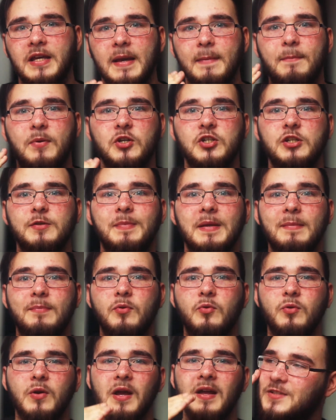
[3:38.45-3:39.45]
it pushes
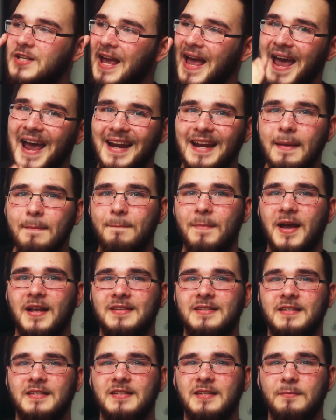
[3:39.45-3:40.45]
people to edit
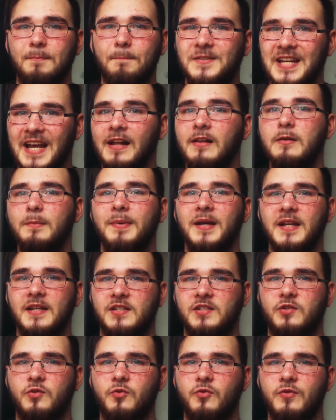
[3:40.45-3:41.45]
better, to tell better
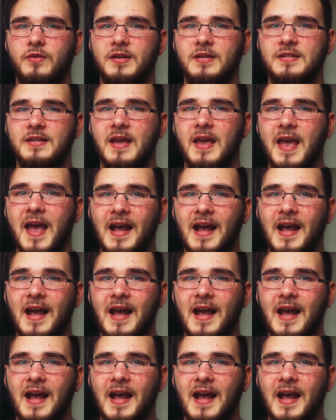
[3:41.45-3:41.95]
stories,